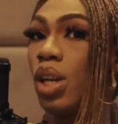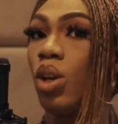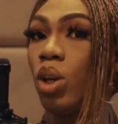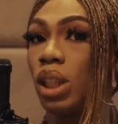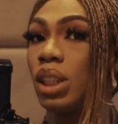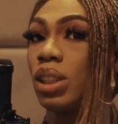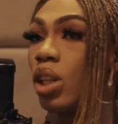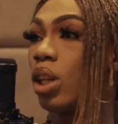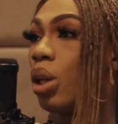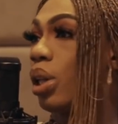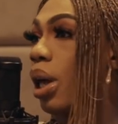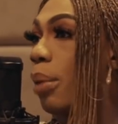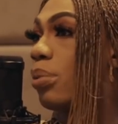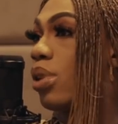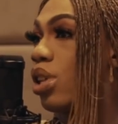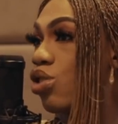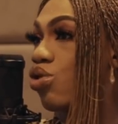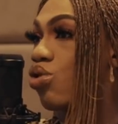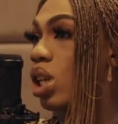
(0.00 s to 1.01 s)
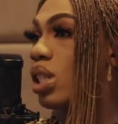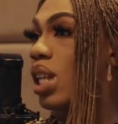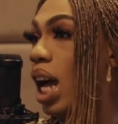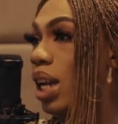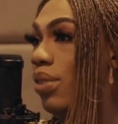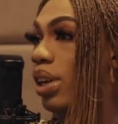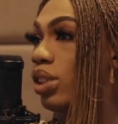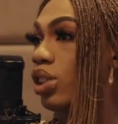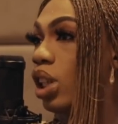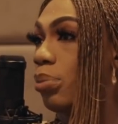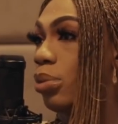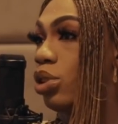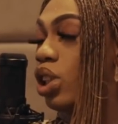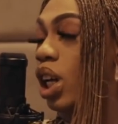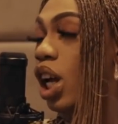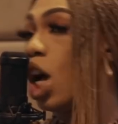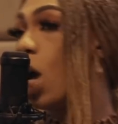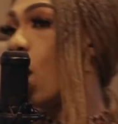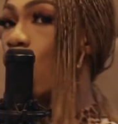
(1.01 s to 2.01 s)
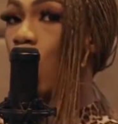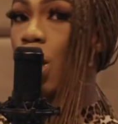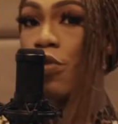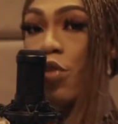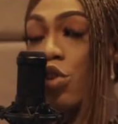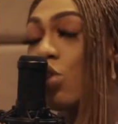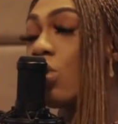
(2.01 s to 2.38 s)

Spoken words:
No, this is going to be like a straight advice. If